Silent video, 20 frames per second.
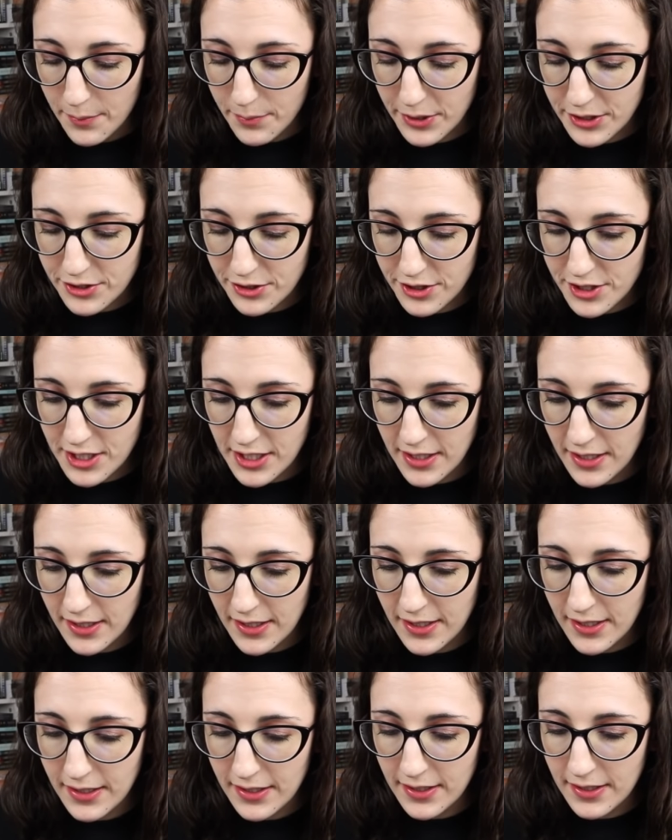
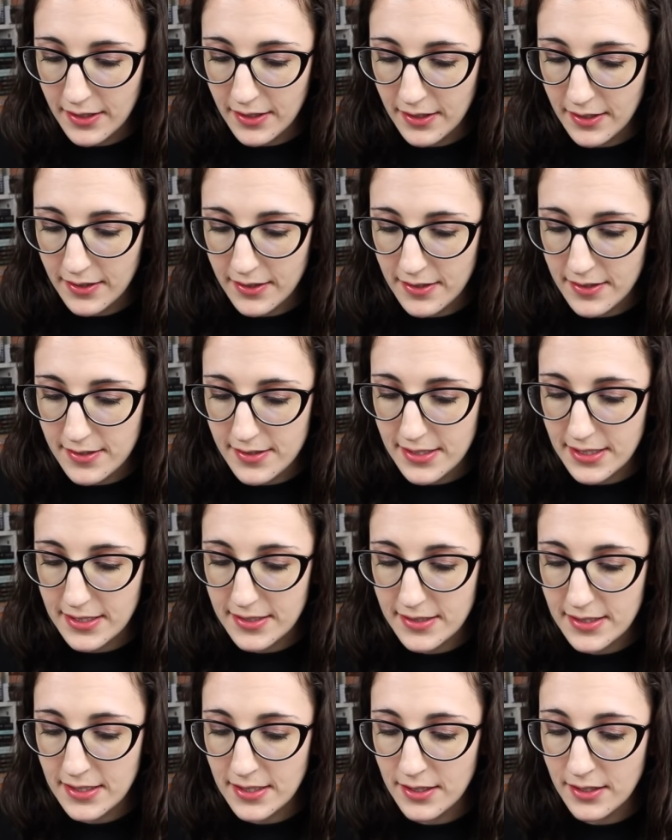Bridgerton
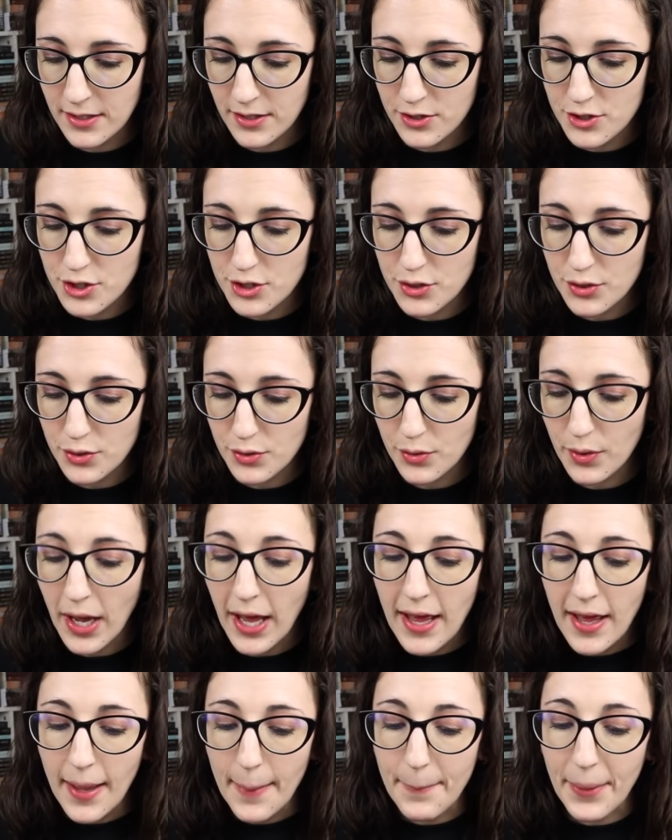season 2.
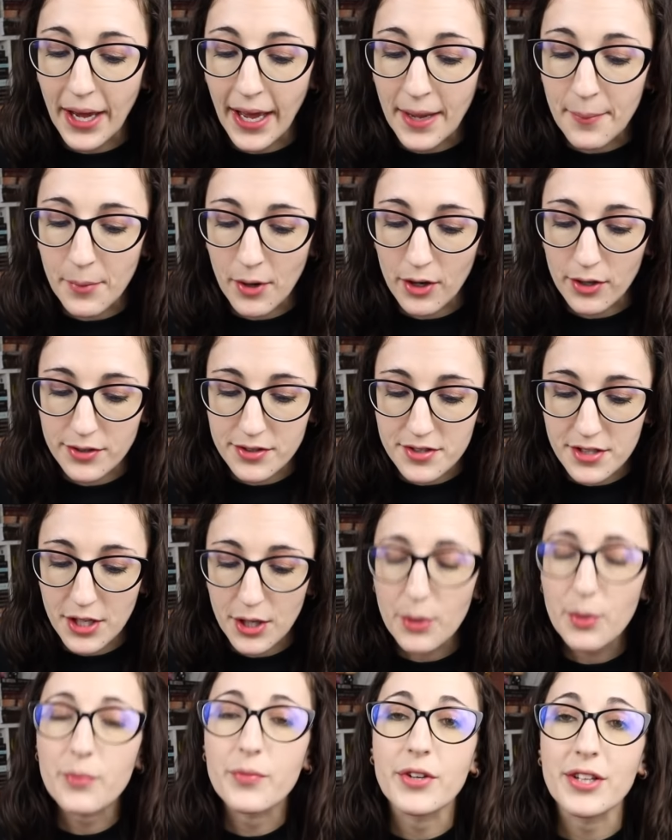But I'm
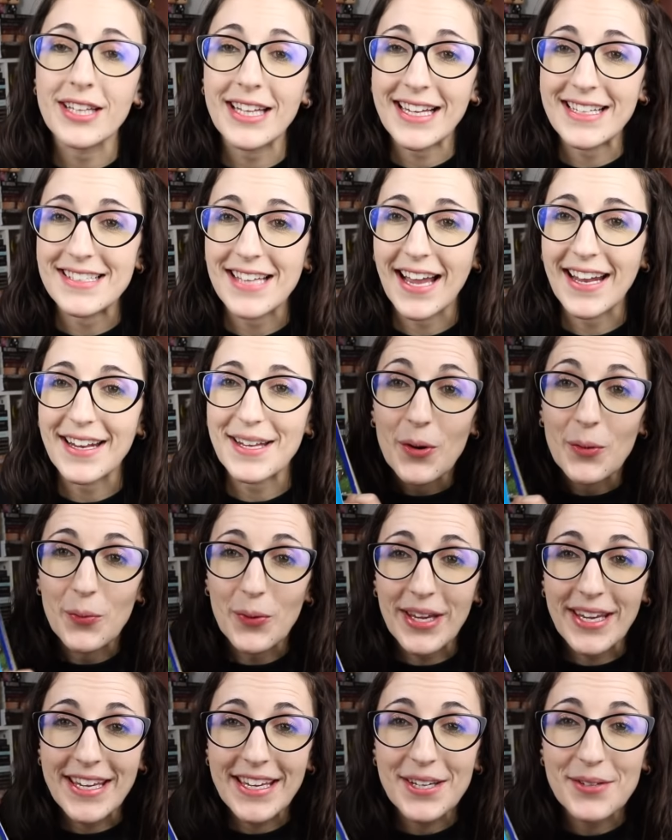also really excited.
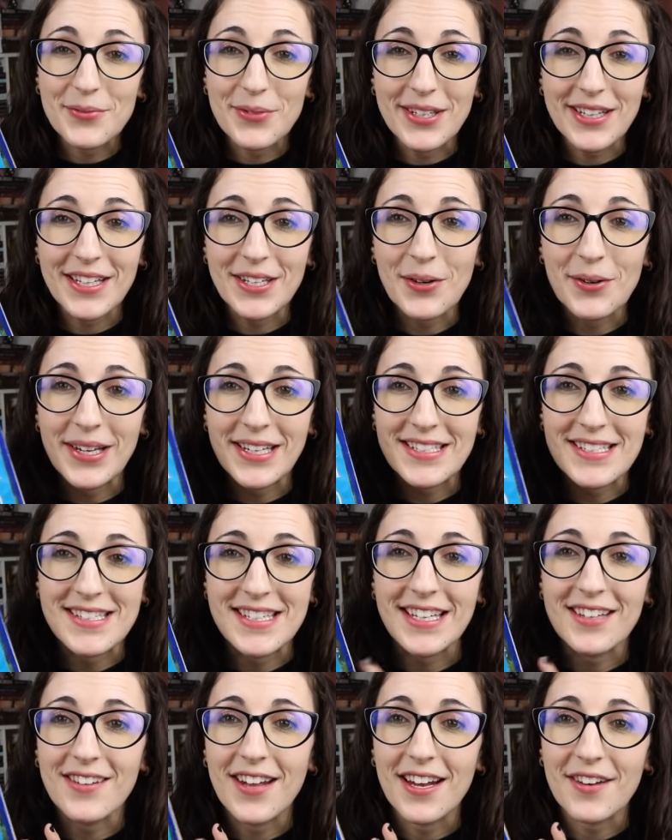We really don't get to
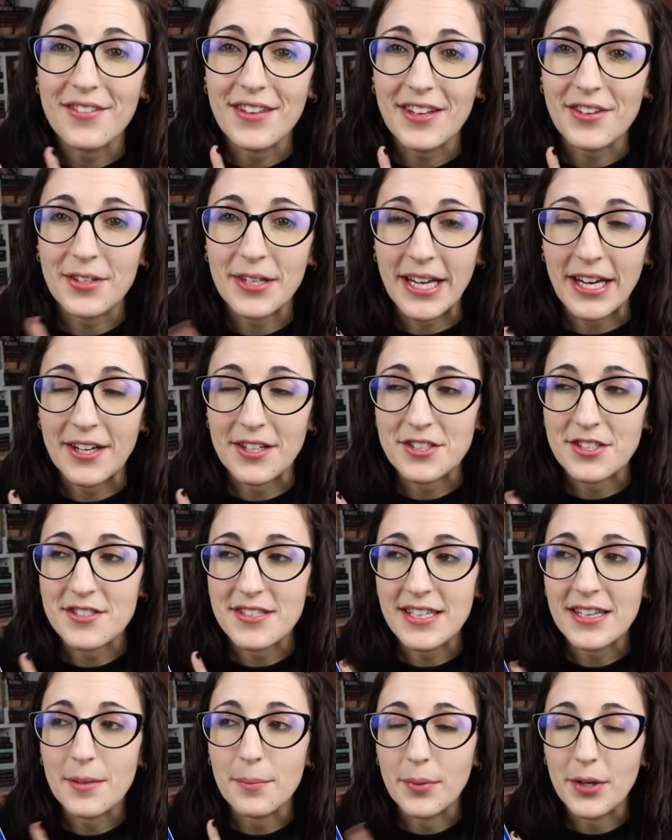see a lot of the other
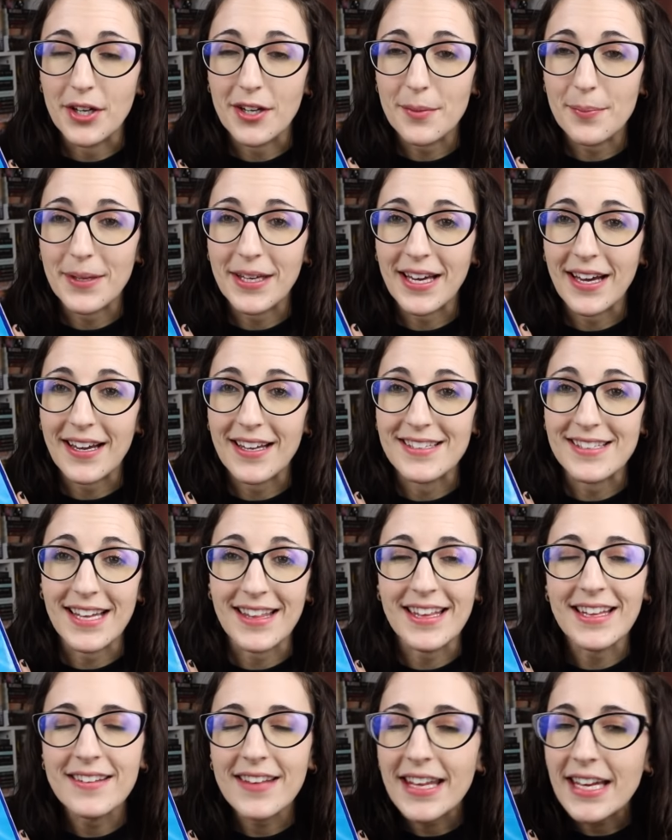characters in the book because
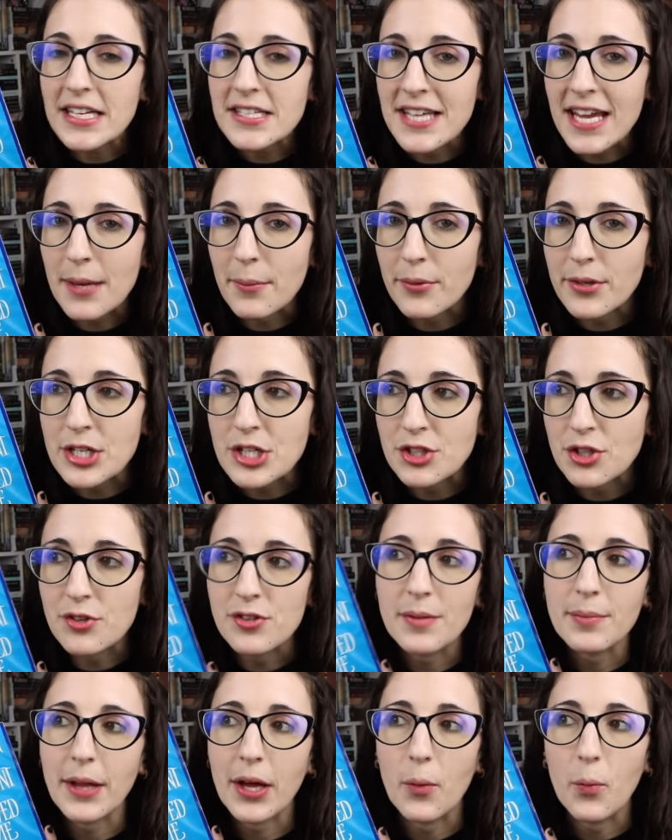I think Lady Danbury
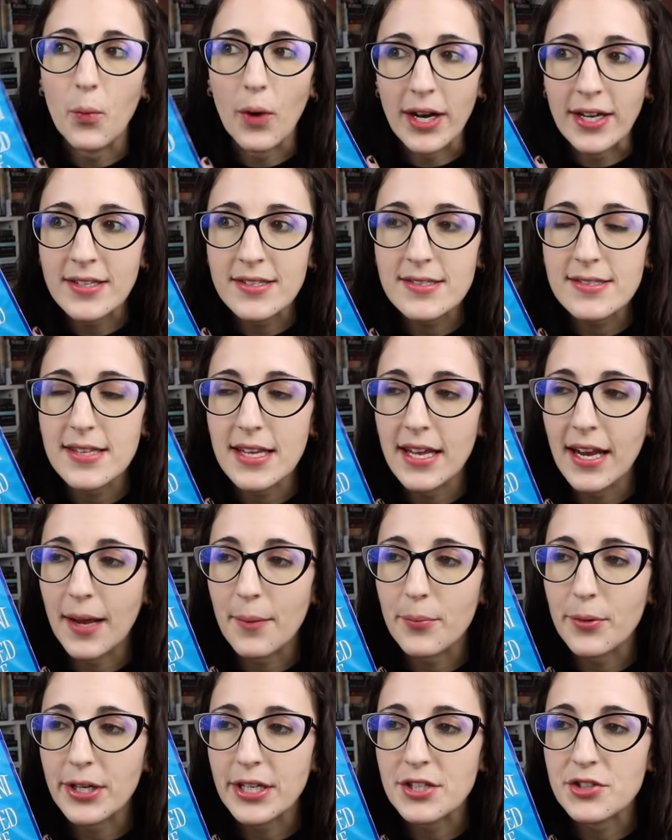shows up like once, and
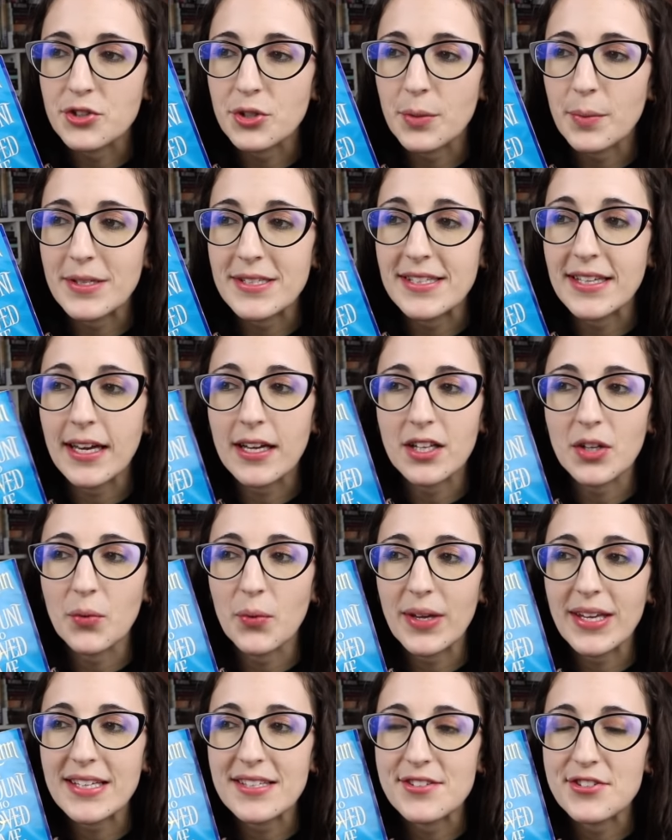I'm pretty sure we see
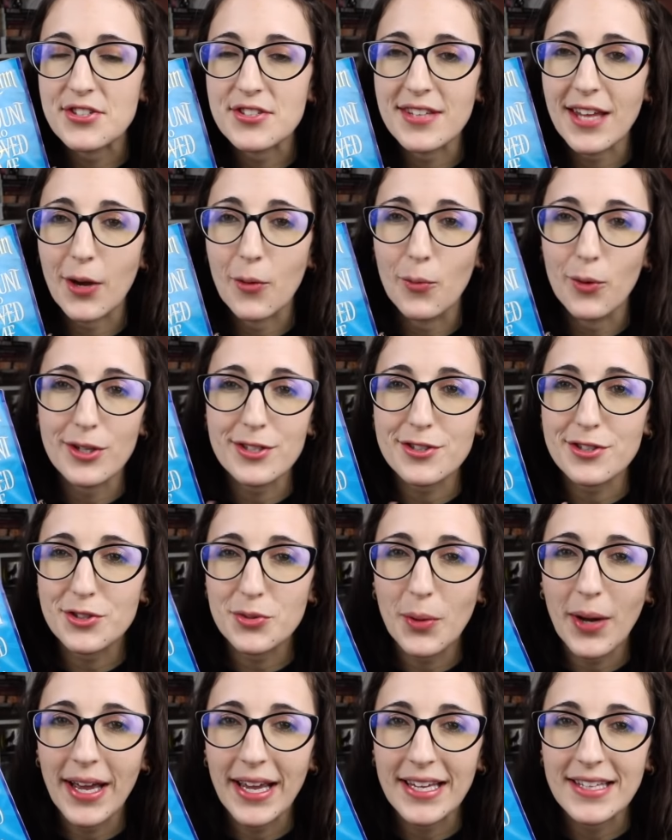Eloise just like once or
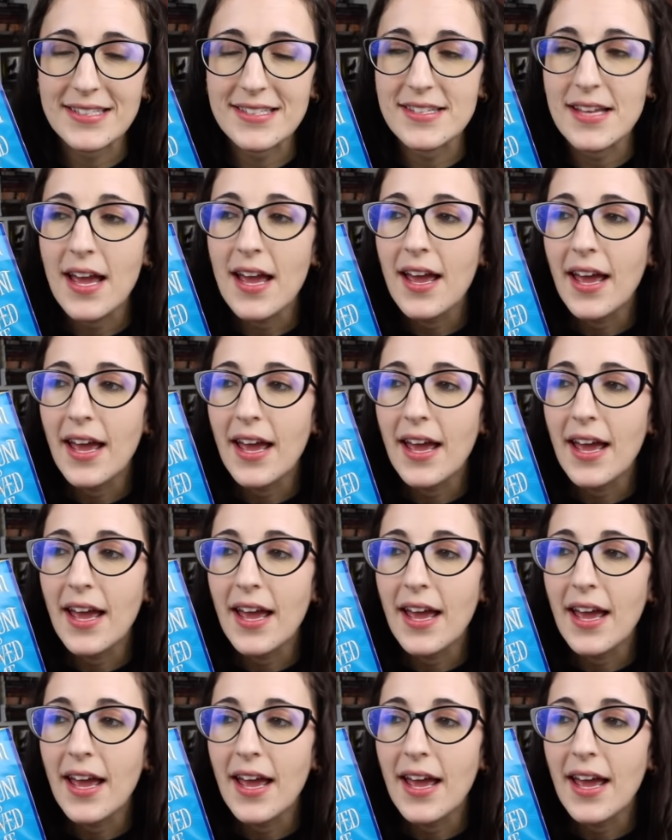twice.